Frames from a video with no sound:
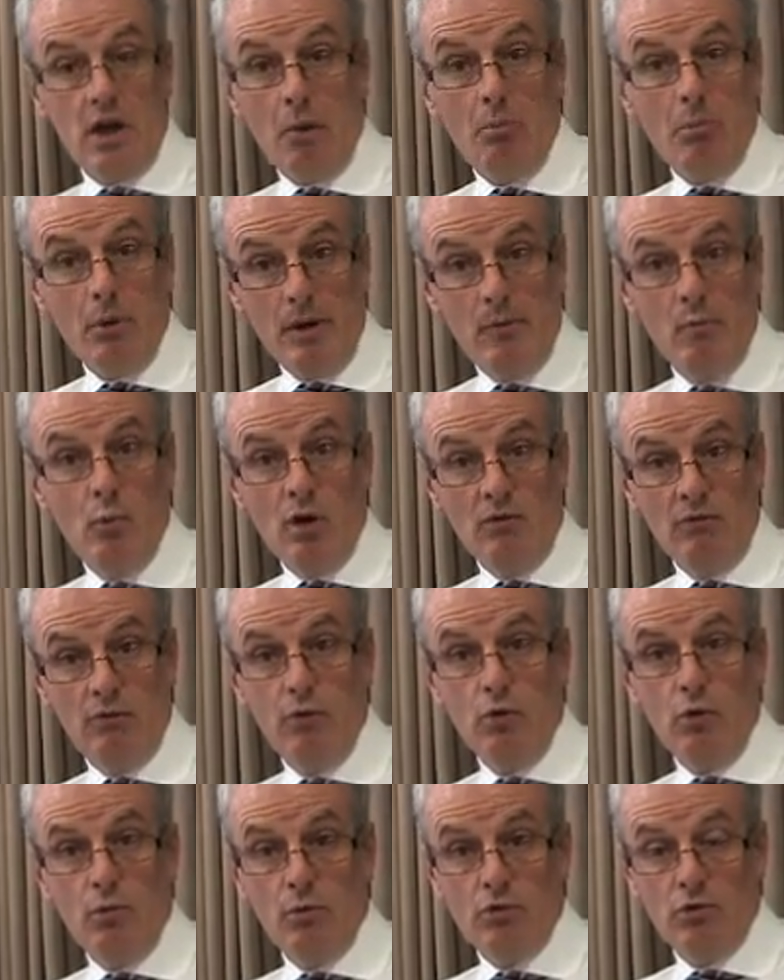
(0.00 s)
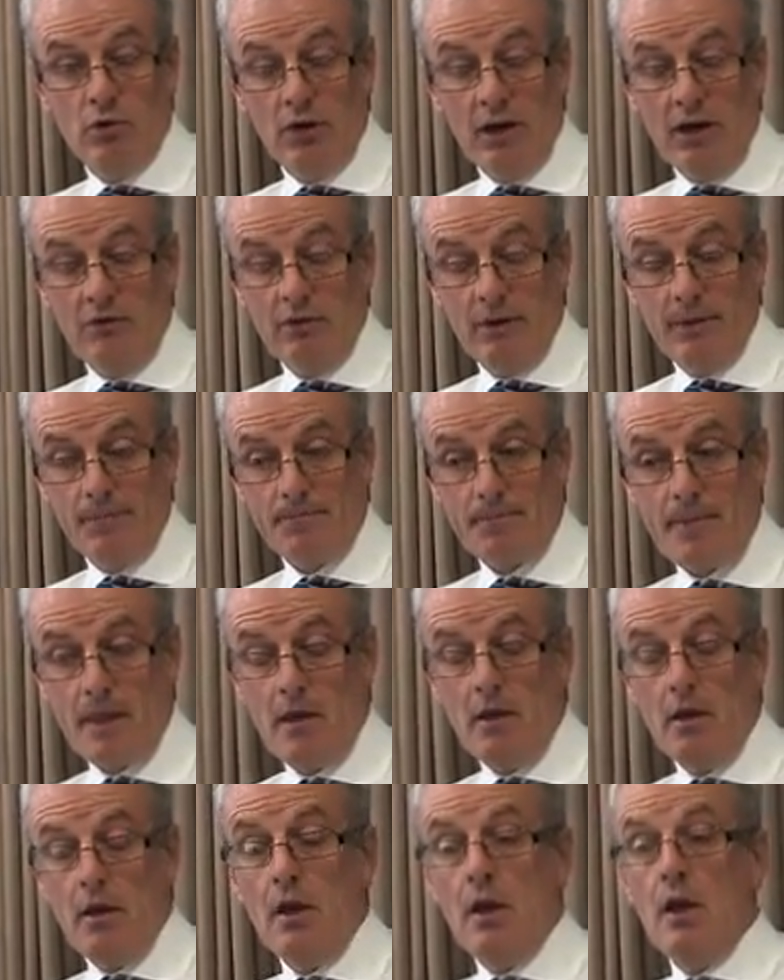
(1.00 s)
up in one form or another.
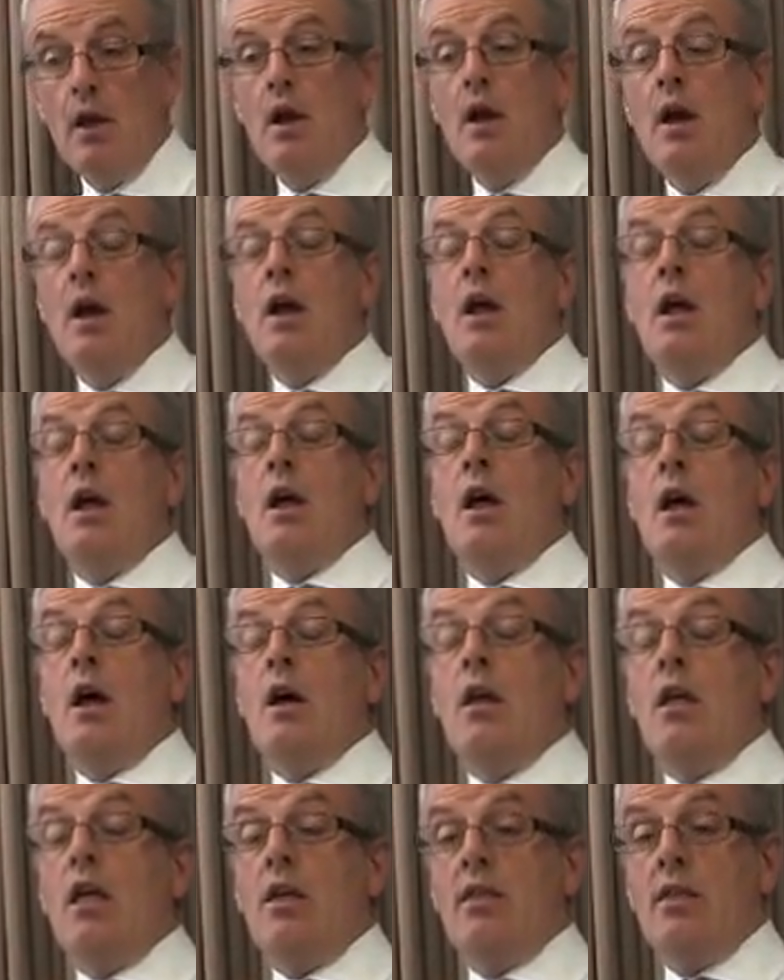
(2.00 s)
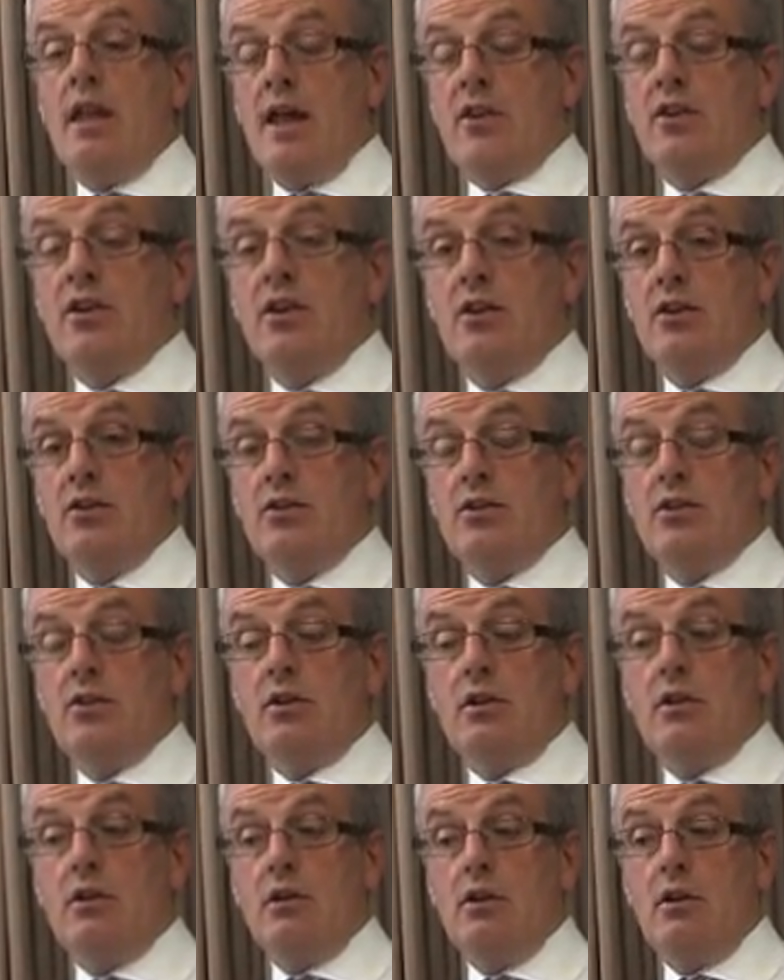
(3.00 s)
And that
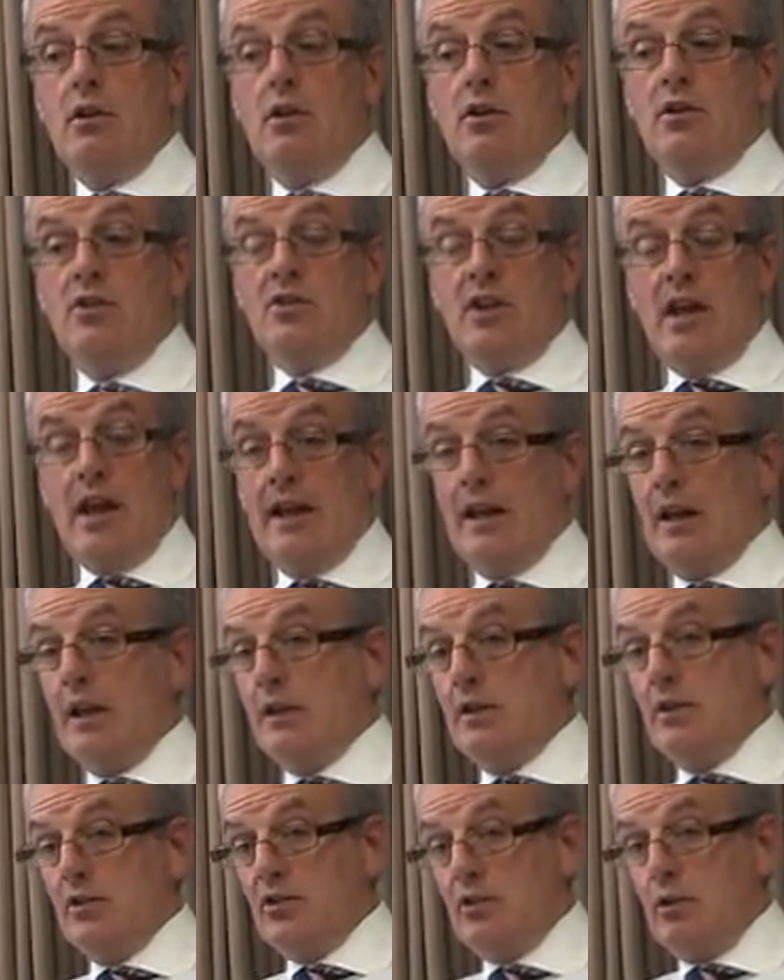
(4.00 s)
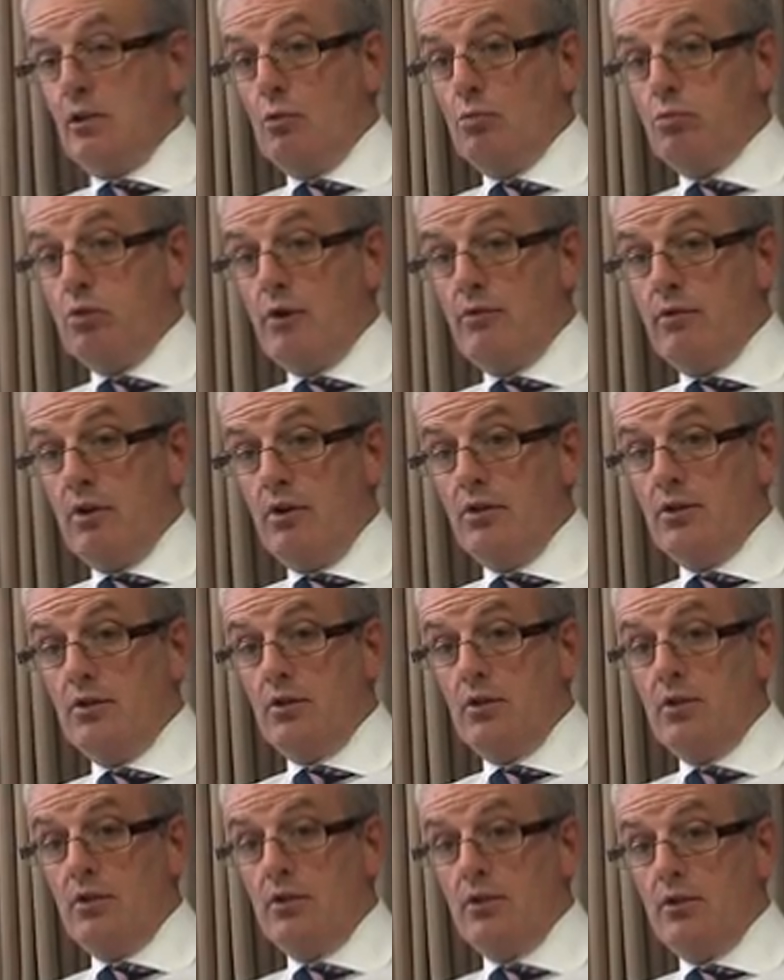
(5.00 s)
is sadly still prevalent
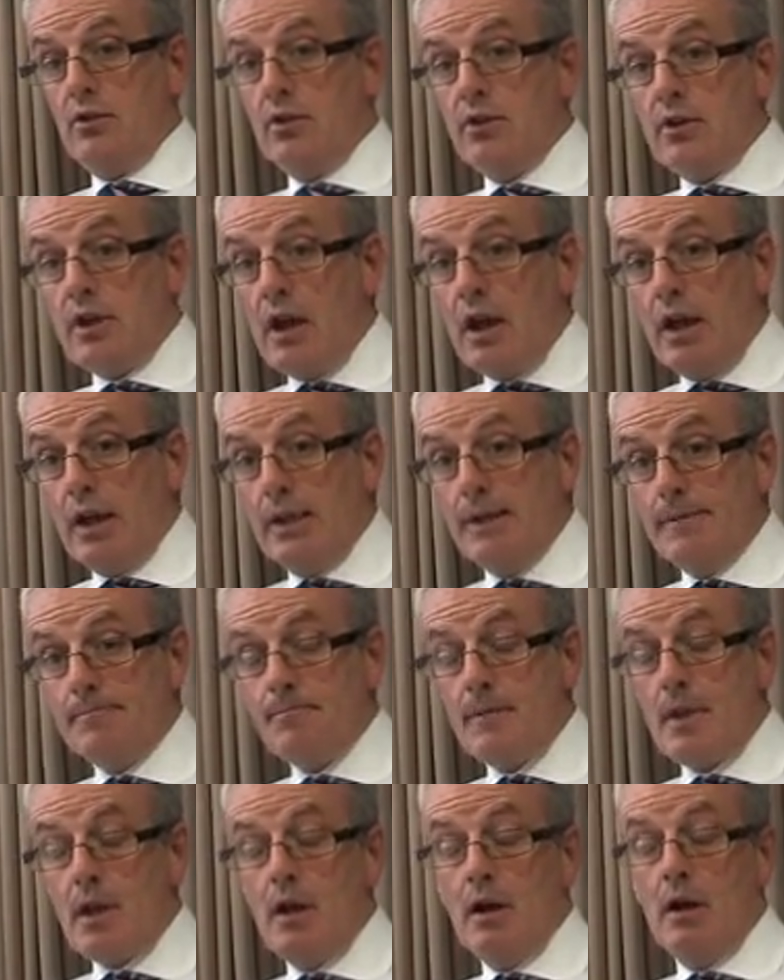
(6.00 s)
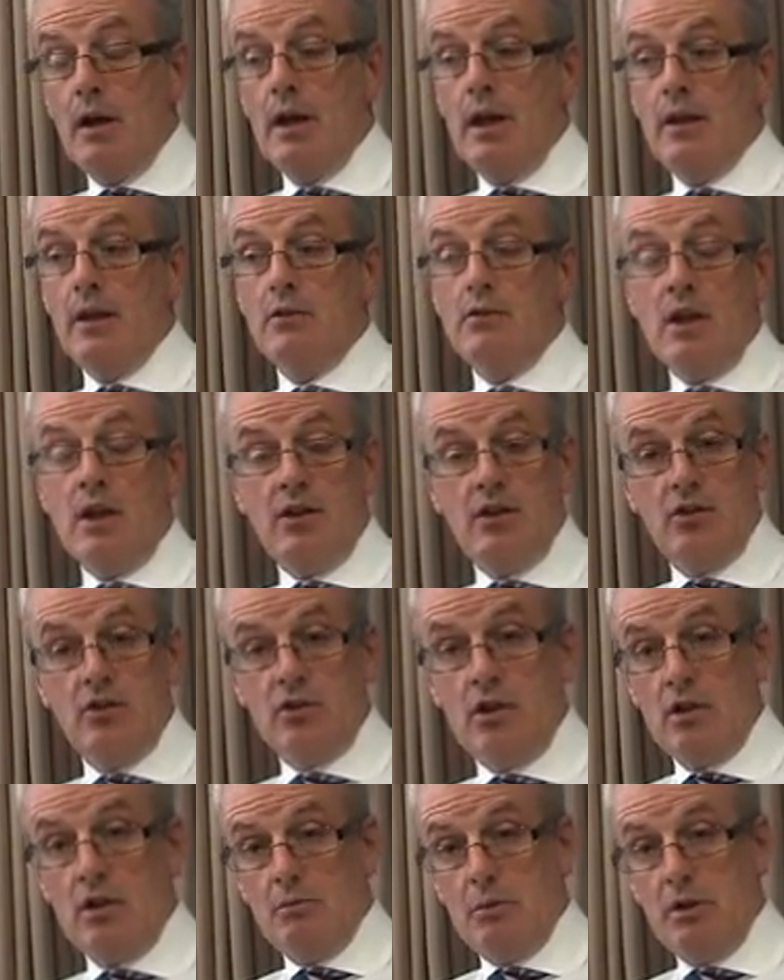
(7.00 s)
today, and that is
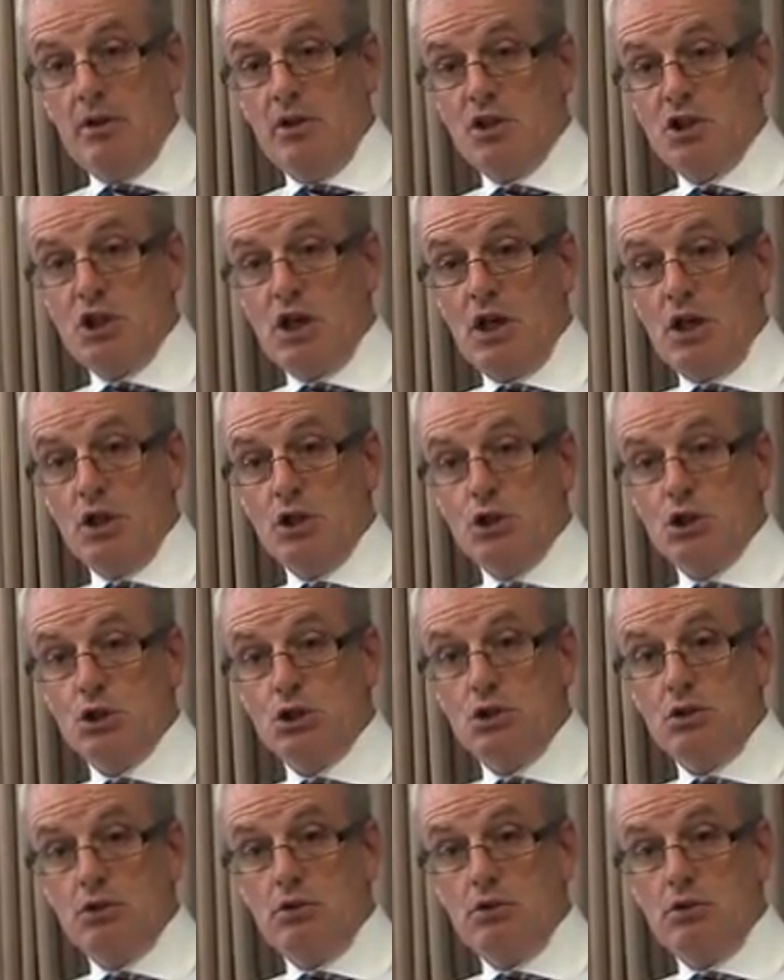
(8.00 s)
going to be the challenge